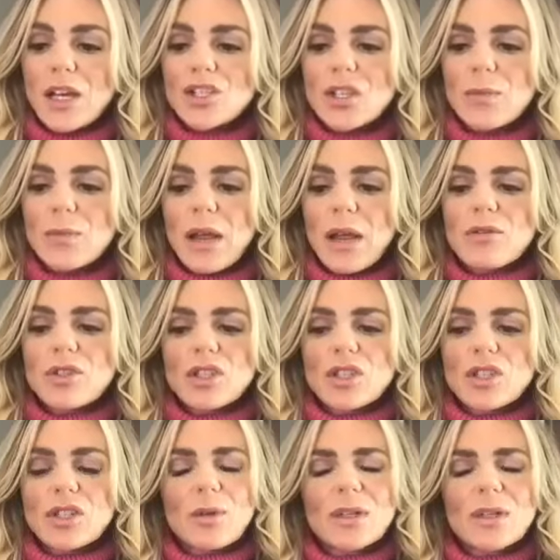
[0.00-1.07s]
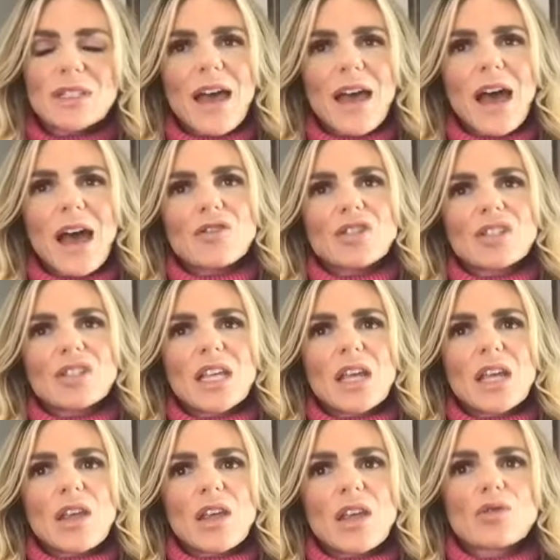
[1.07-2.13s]
actually, but I was, it wasn't that. I was just
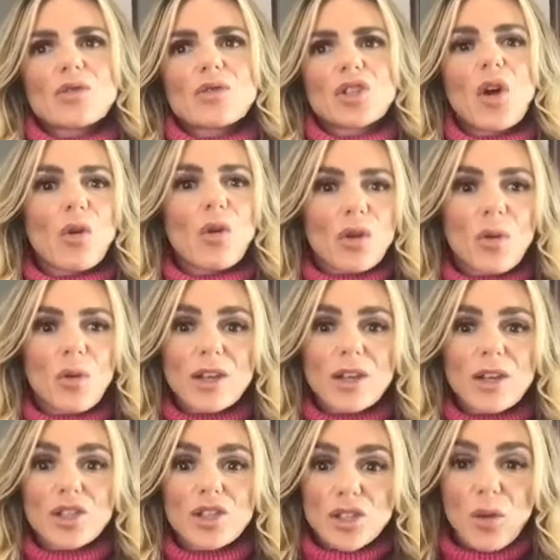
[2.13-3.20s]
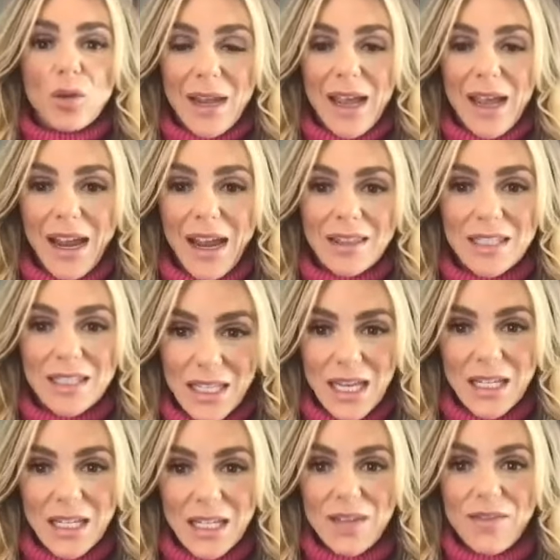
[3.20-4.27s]
saying, like, I you know. show, you actually show behind the
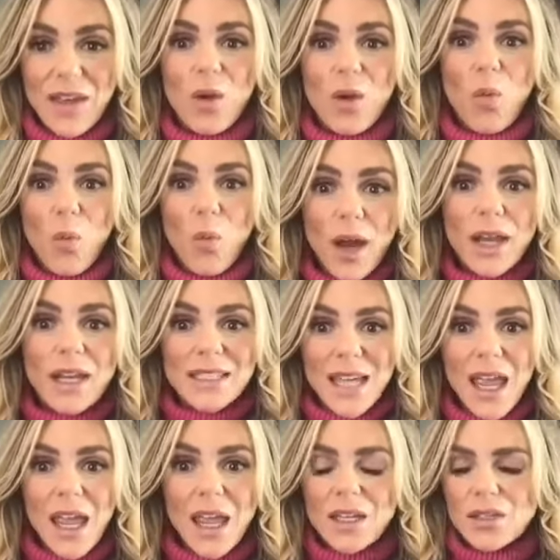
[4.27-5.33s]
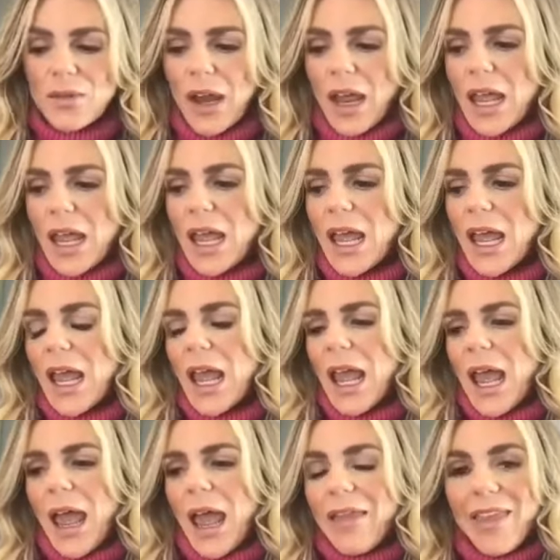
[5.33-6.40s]
scenes of like yeah. what it takes. Right.
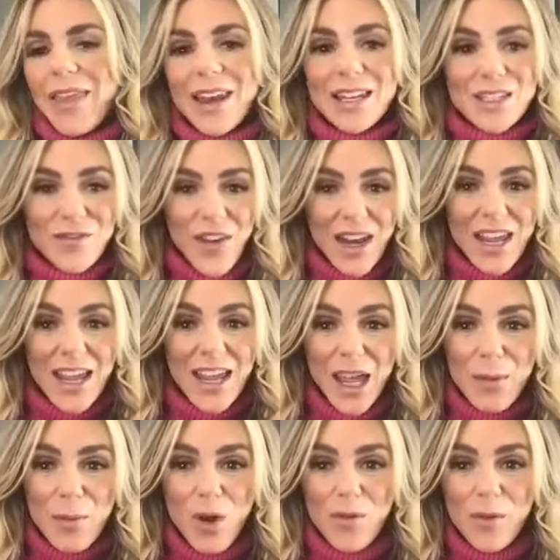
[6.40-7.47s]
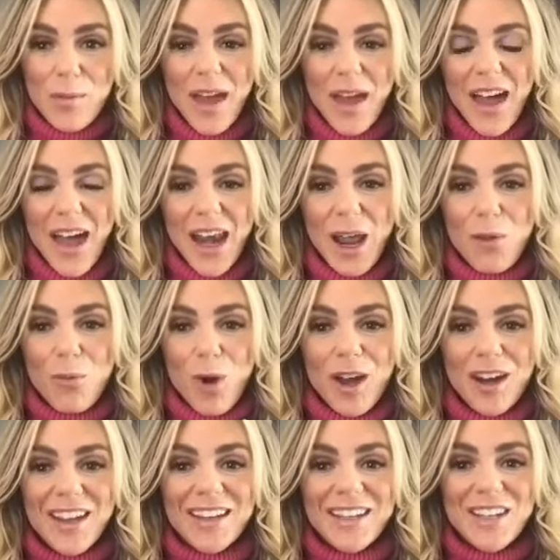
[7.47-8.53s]
And then it's funny, I came home from that and I
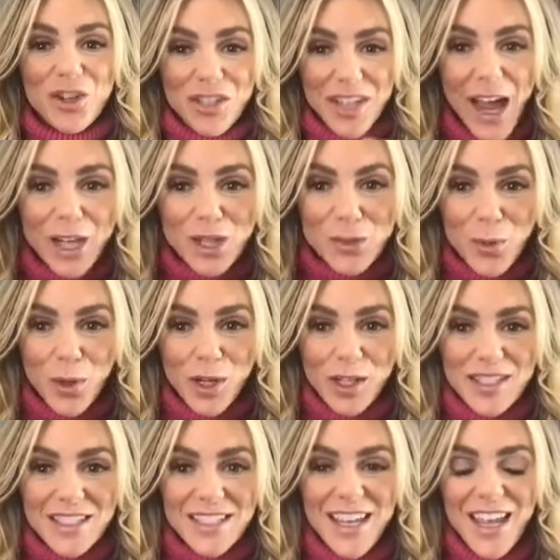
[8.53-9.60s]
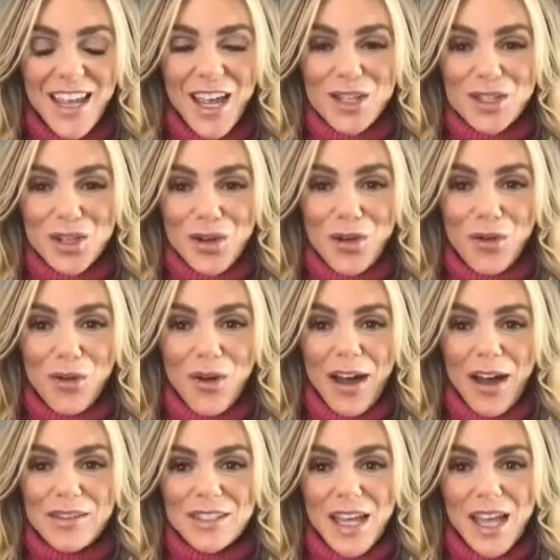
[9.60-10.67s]
wanted your dashboards so
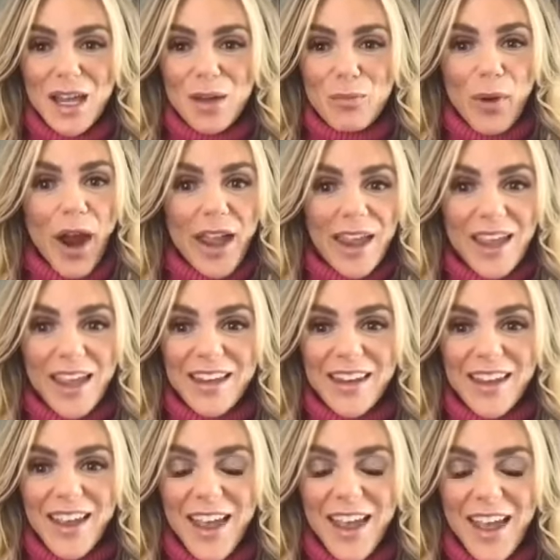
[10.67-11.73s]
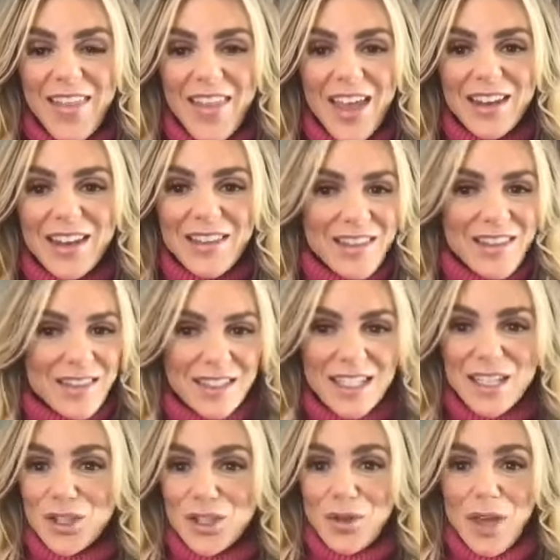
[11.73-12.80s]
yep. I was like, Brian. And then
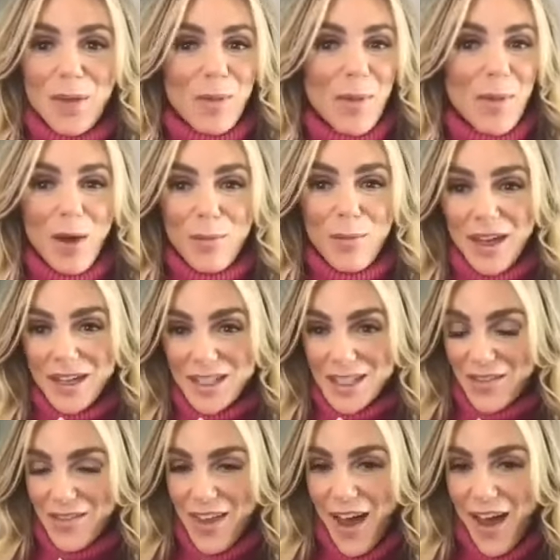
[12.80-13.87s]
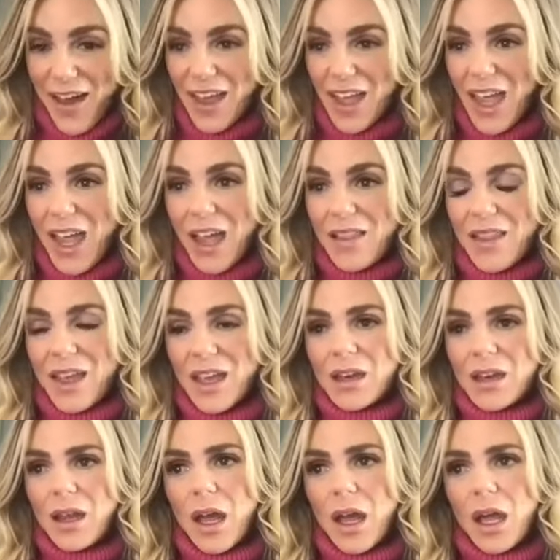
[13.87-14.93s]
Sisu came about because of that. And
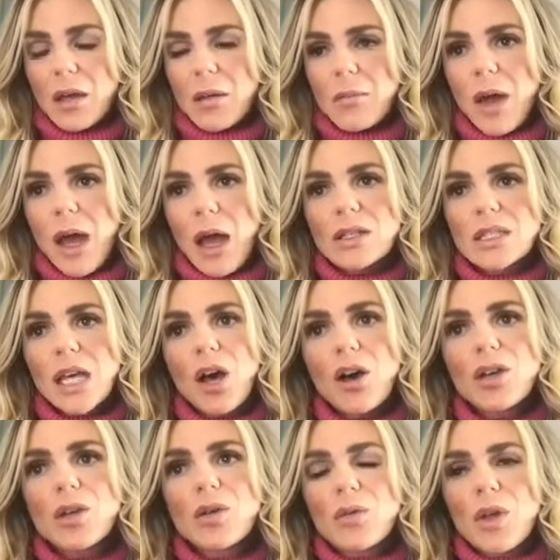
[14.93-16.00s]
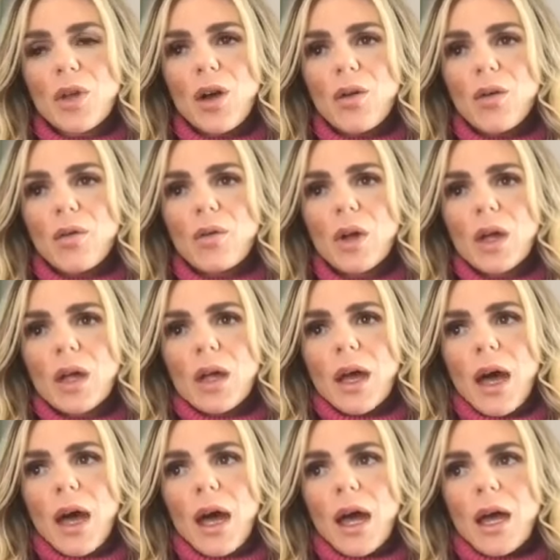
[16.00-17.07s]
then um, I'll tell you though,
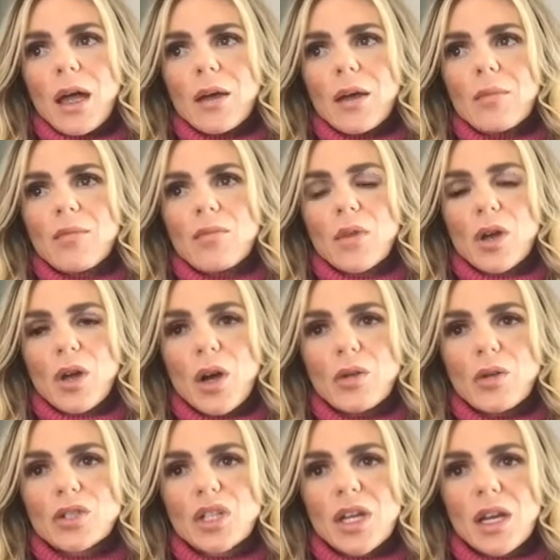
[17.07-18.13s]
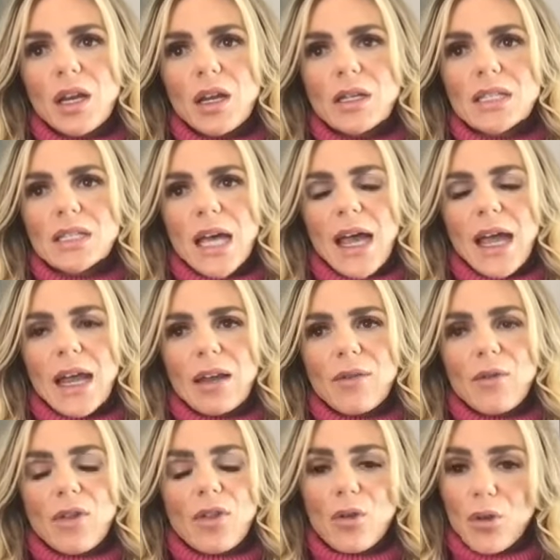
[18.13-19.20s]
um, the coaching
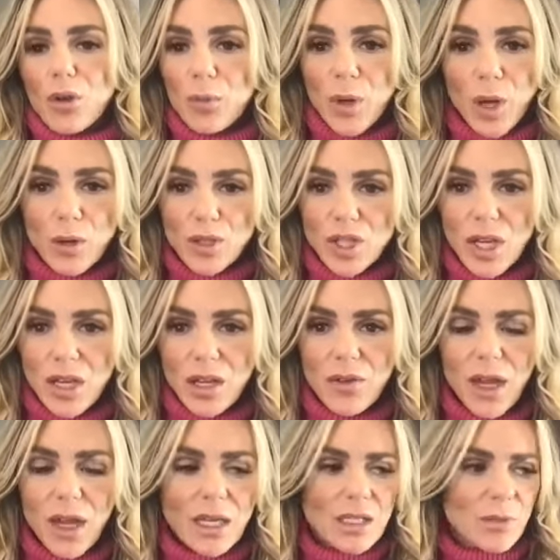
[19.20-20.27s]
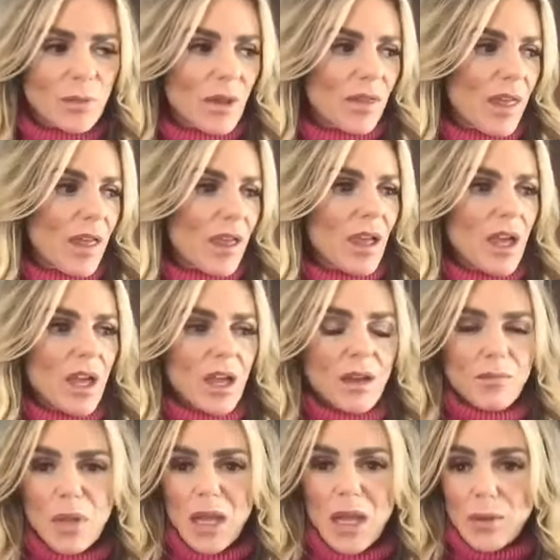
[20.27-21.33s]
side with the group coaching, you guys, with like
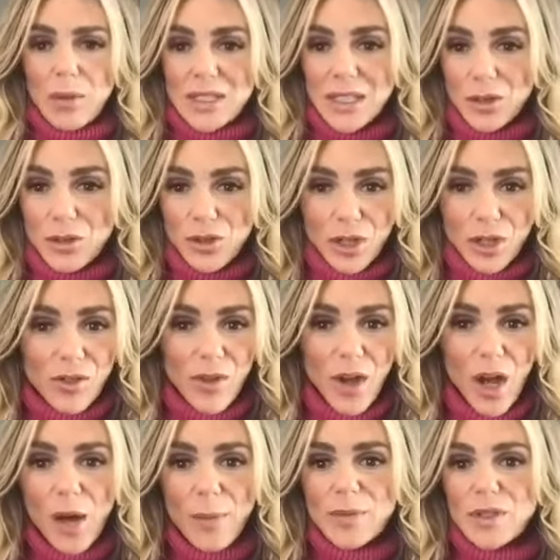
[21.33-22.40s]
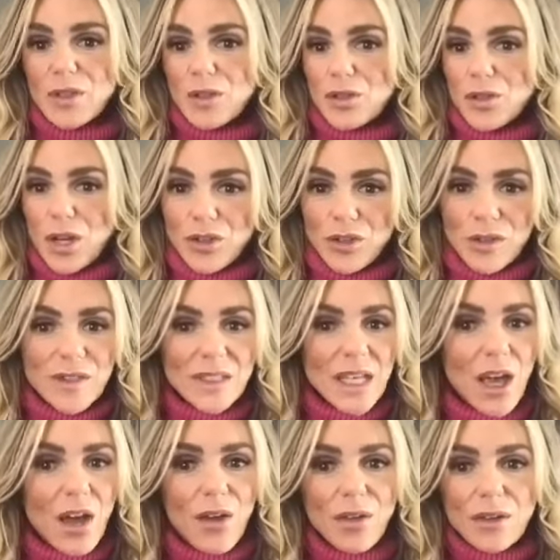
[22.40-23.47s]
being able to see the director of ops and the director of
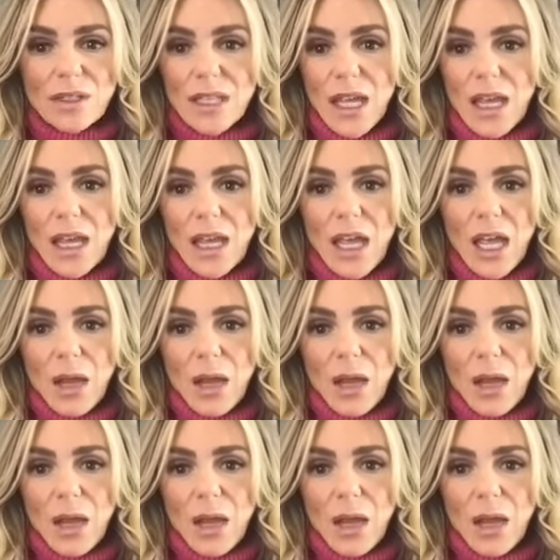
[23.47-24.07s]
sales, like